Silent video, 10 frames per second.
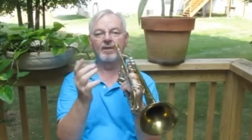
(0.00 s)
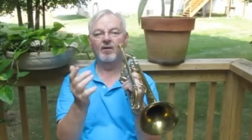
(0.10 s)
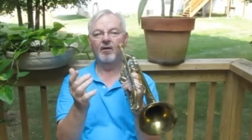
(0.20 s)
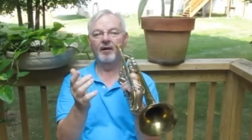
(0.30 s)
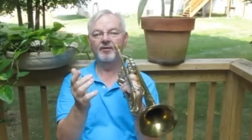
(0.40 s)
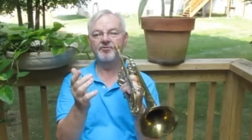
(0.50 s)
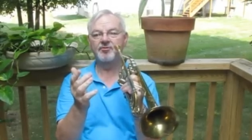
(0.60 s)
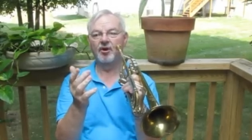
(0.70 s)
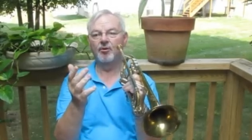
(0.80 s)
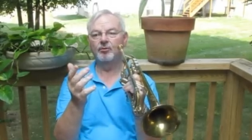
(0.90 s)
Alright,
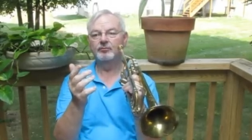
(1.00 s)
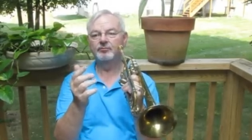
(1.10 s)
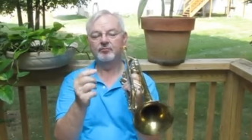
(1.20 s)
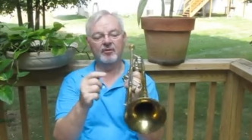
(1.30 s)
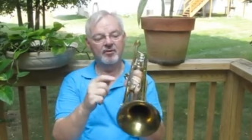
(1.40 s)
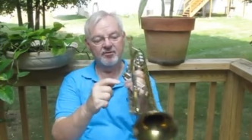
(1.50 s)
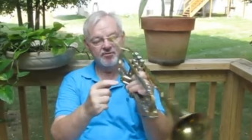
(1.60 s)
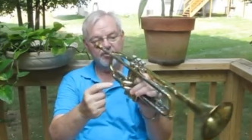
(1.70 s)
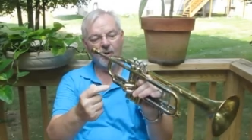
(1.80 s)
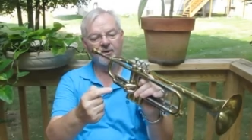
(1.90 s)
so
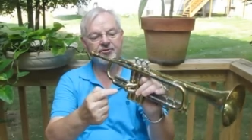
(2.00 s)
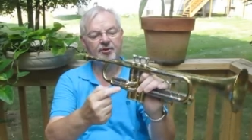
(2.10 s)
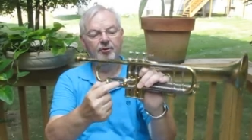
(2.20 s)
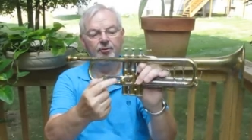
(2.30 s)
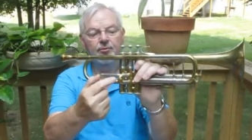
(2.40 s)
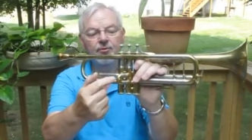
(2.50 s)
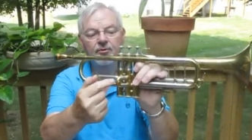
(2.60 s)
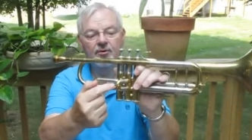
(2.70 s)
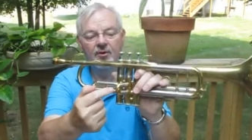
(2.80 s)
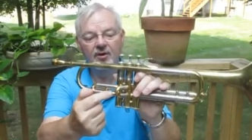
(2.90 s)
I'll do
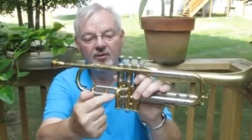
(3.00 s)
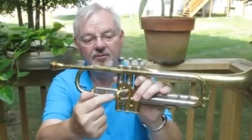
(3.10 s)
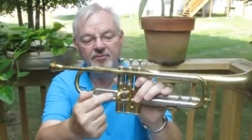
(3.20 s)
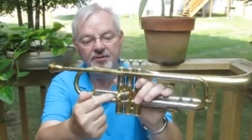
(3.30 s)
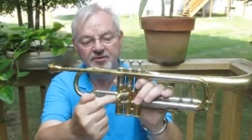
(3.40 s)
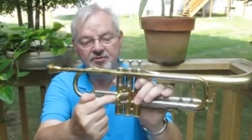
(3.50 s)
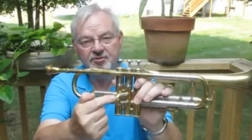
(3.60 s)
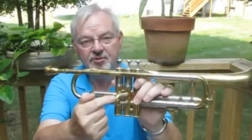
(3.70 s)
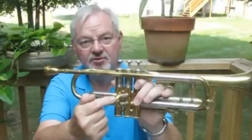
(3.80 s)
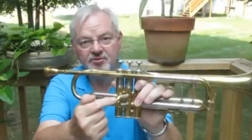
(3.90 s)

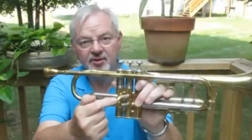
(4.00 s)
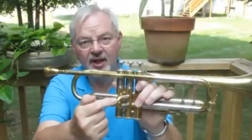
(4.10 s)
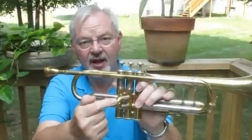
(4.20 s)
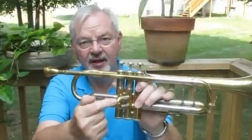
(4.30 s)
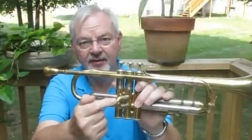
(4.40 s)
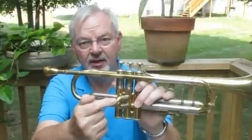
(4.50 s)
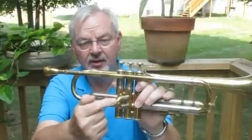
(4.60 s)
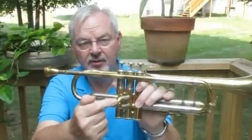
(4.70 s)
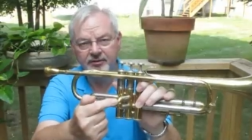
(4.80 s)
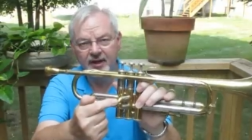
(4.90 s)
this slide, it'll
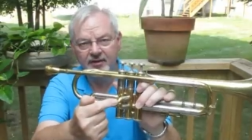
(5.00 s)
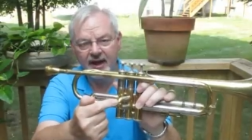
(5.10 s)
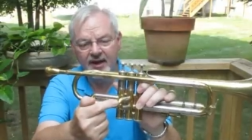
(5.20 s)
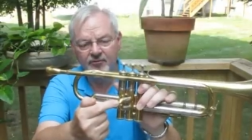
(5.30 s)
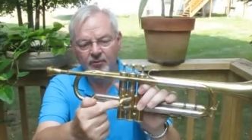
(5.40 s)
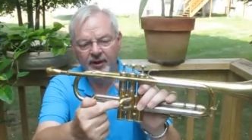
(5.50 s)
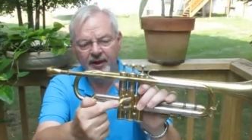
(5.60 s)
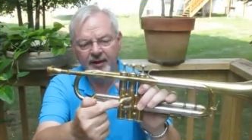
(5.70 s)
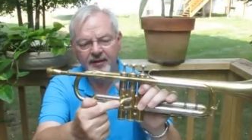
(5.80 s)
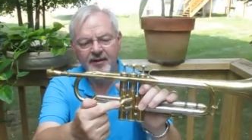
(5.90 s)
go down
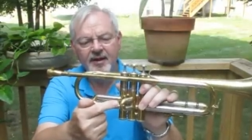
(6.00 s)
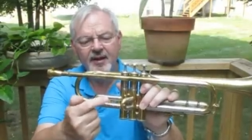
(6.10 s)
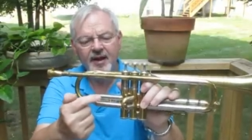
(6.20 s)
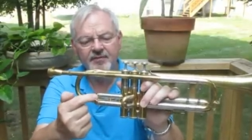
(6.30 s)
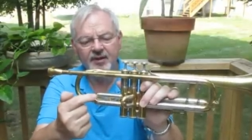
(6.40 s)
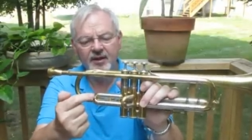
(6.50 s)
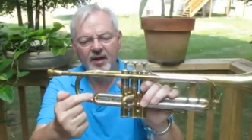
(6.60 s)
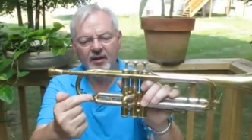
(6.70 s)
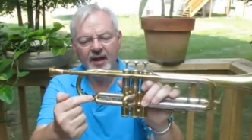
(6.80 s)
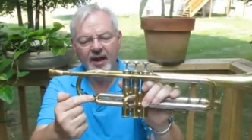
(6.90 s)
halfway, and then
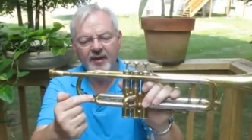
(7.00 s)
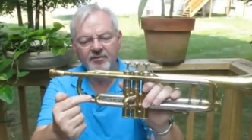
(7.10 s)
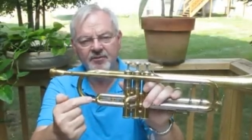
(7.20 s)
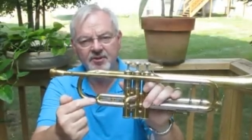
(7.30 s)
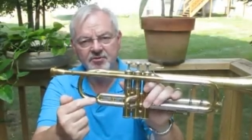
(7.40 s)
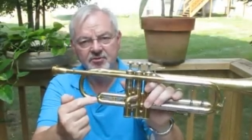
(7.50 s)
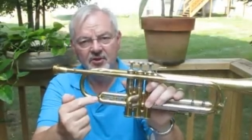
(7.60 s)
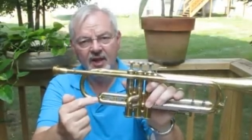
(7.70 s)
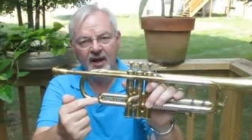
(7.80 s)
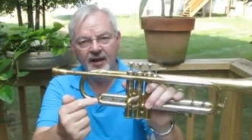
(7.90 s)
I'll add this
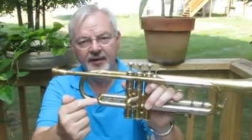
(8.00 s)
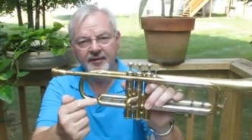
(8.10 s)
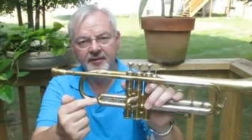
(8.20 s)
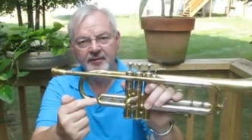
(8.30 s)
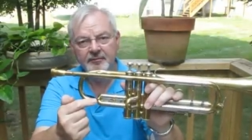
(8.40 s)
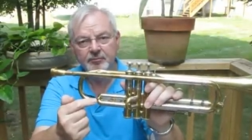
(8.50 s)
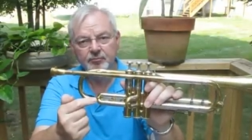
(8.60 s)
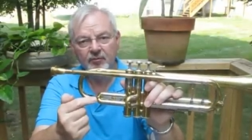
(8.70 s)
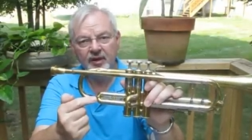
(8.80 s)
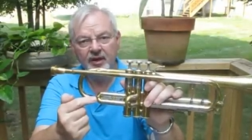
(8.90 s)
slide,
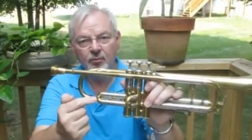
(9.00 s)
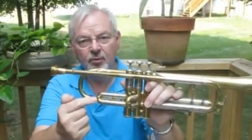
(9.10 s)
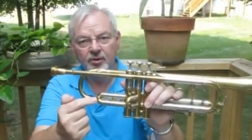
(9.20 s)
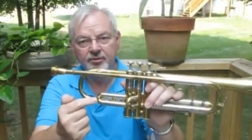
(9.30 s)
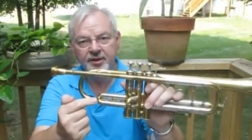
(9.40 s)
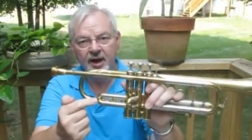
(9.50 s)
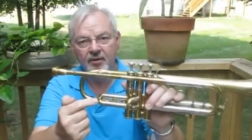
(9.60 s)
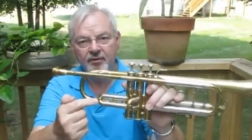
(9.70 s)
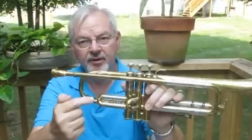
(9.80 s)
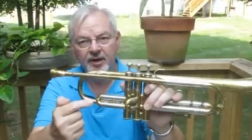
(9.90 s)
and it will go
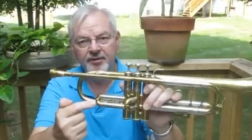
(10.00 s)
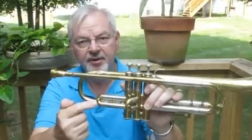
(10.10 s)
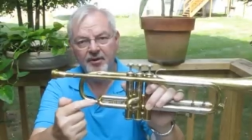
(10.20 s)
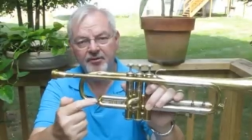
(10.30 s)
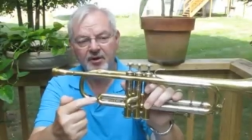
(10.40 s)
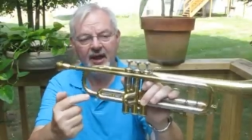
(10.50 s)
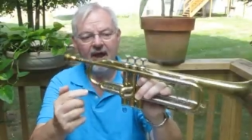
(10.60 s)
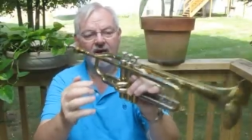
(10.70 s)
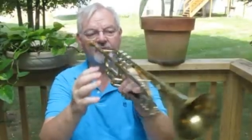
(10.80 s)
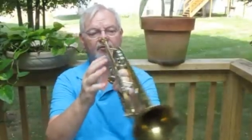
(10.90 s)
down another
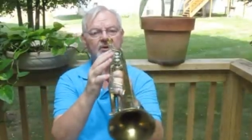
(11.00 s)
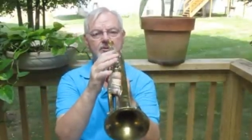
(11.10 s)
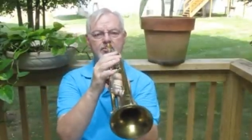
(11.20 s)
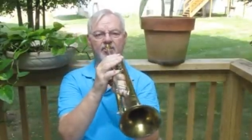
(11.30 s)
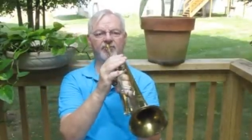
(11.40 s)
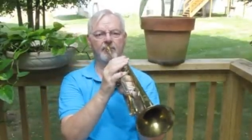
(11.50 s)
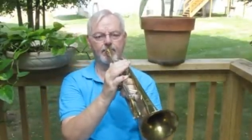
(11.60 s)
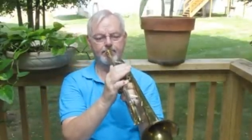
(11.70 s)
half. Listen.